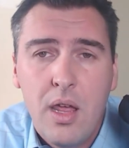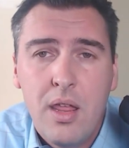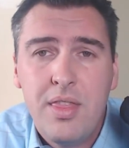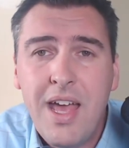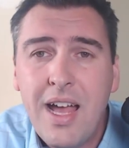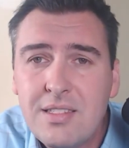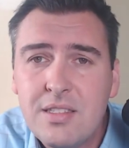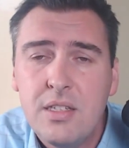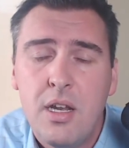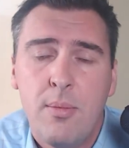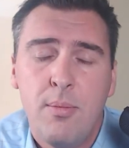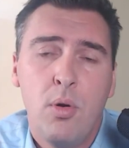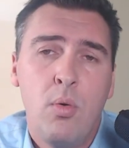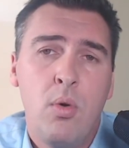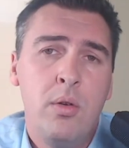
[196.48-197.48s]
That's the
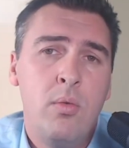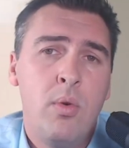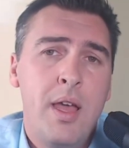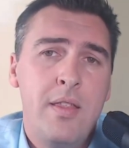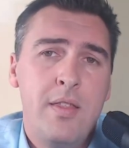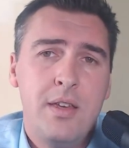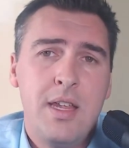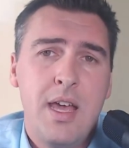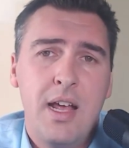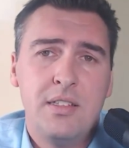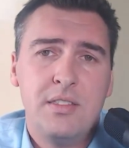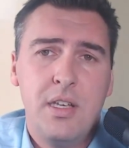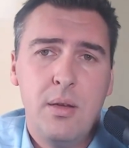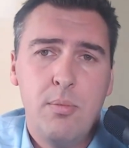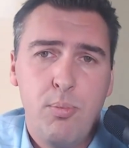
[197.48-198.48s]
number one way that
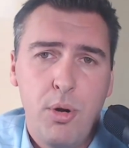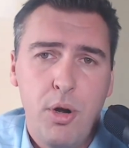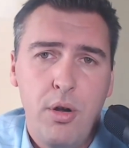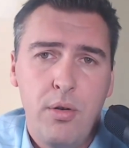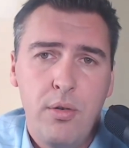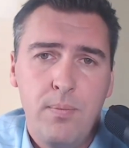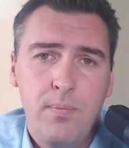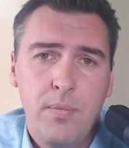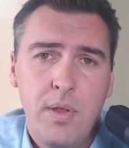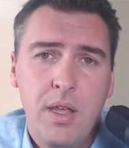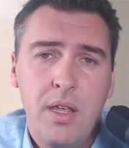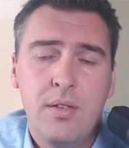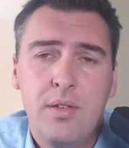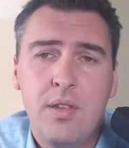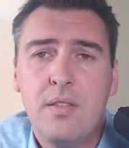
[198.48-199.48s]
dads get burnt,
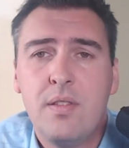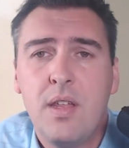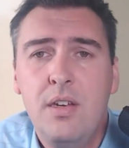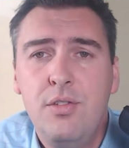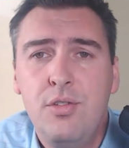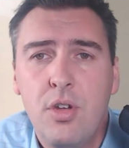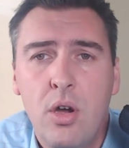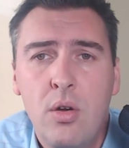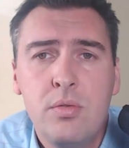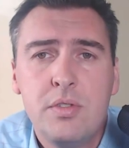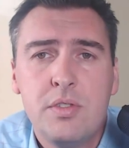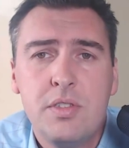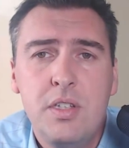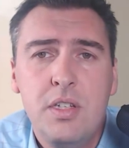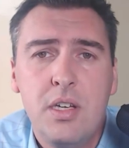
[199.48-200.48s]
is that they don't
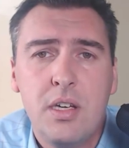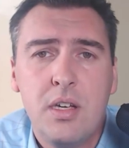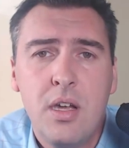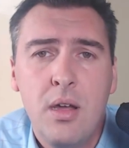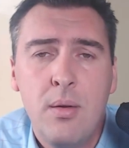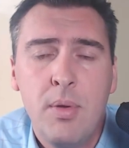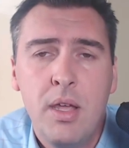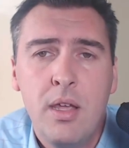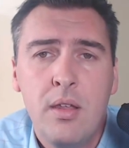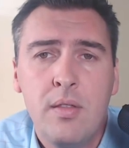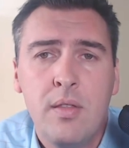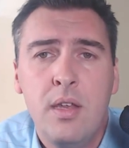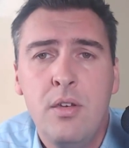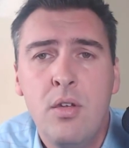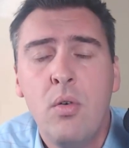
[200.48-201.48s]
see it coming.
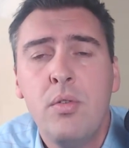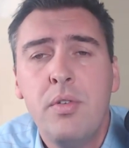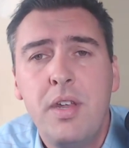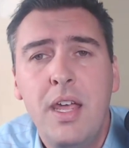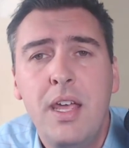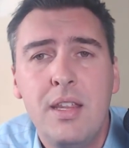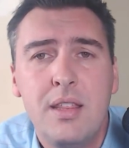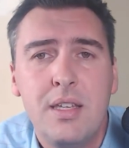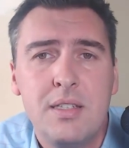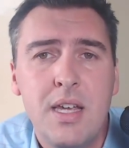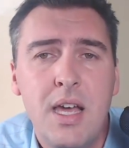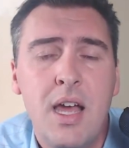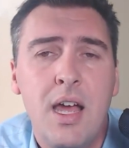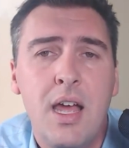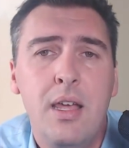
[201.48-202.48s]
They don't take the
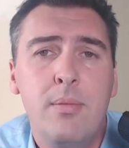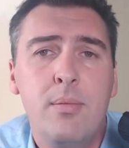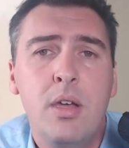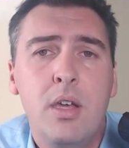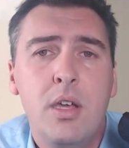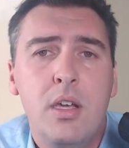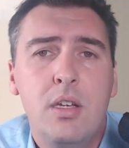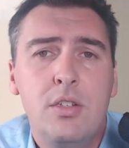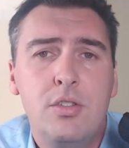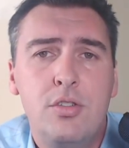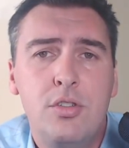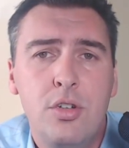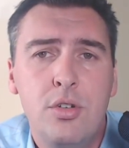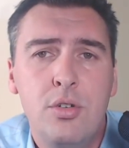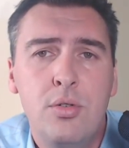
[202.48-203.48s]
time
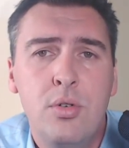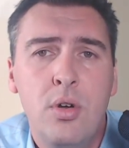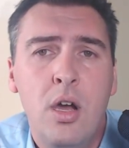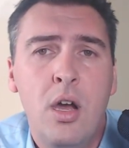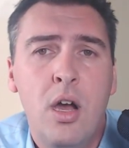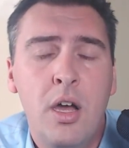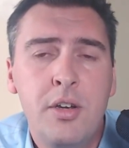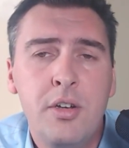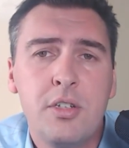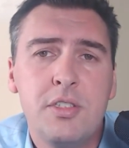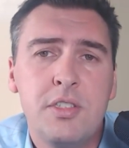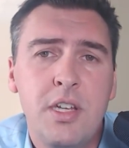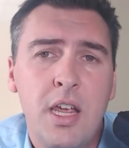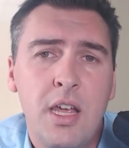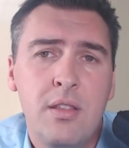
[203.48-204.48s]
to
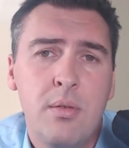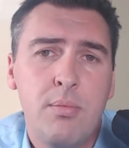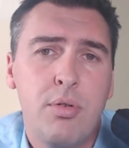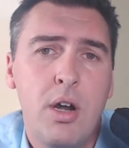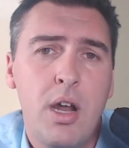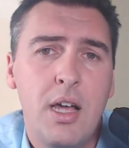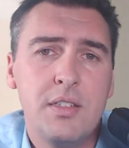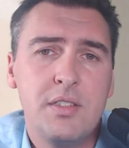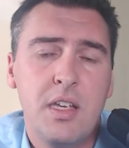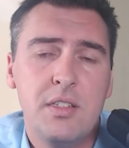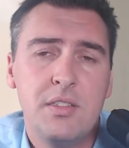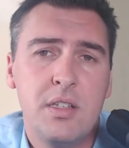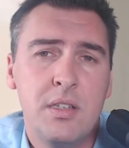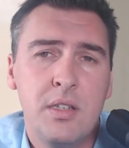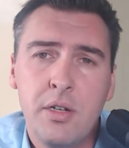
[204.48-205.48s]
understand the
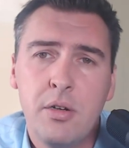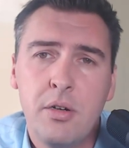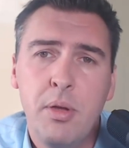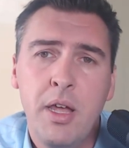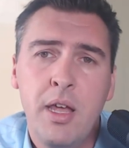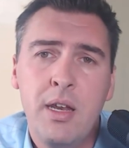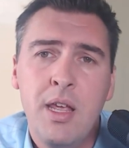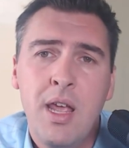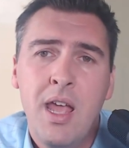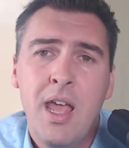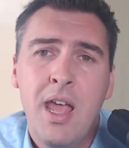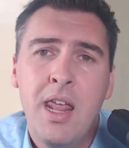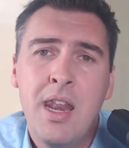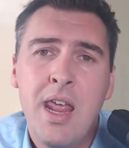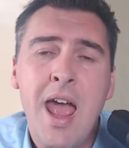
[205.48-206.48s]
process a little bit
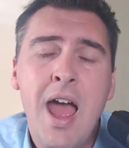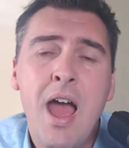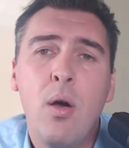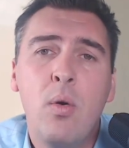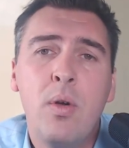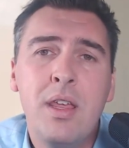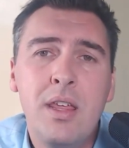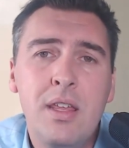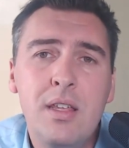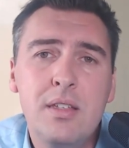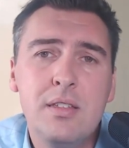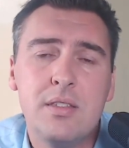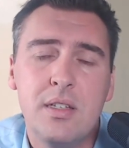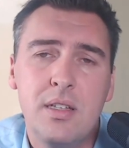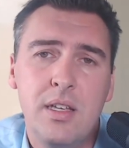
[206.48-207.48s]
and how
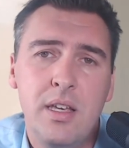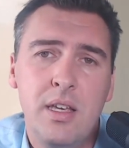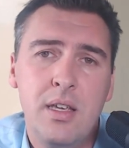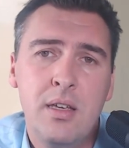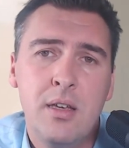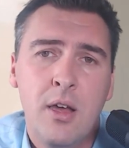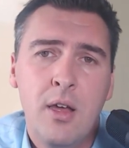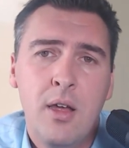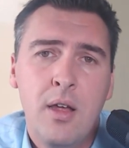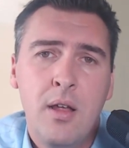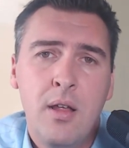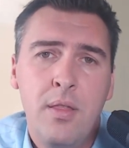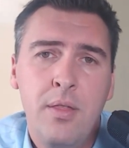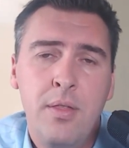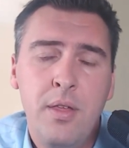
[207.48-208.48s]
easily
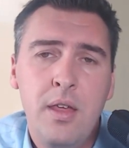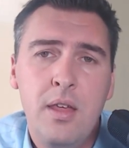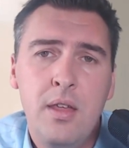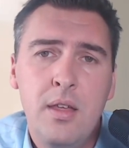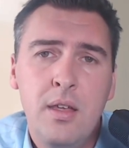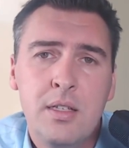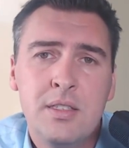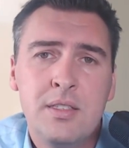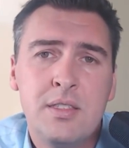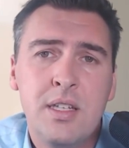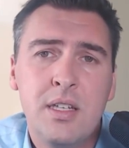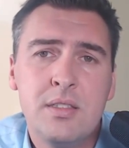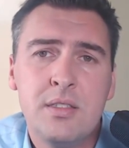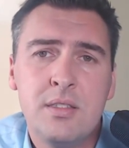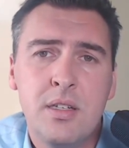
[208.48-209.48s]
the
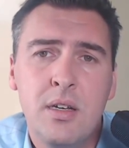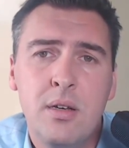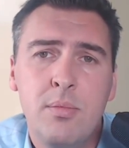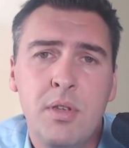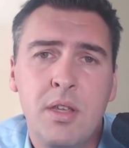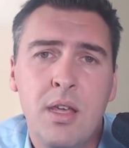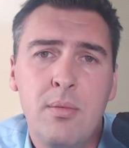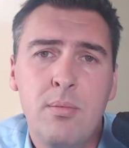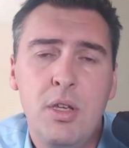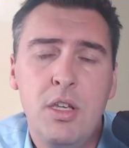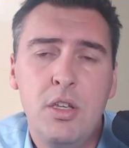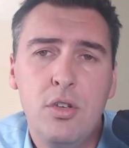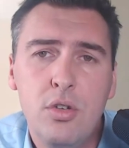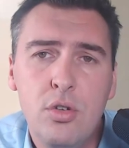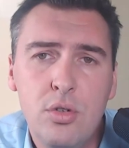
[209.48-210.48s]
system can be
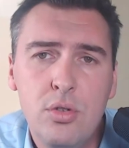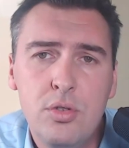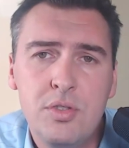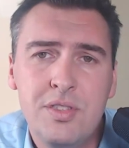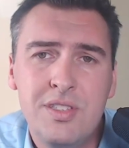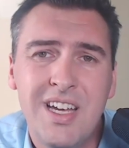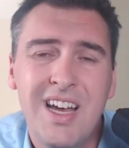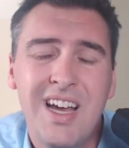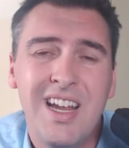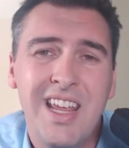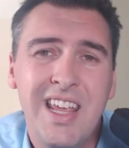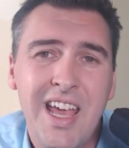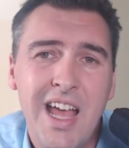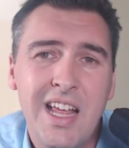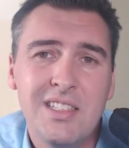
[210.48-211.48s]
used
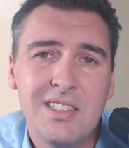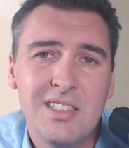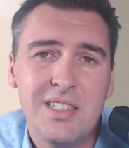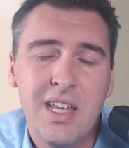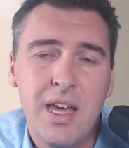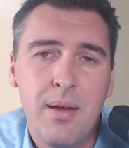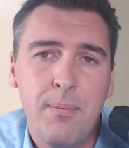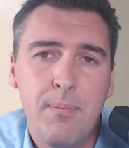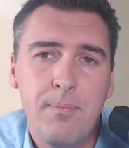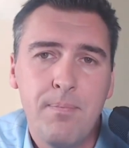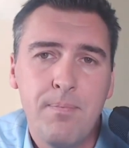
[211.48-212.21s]
against them.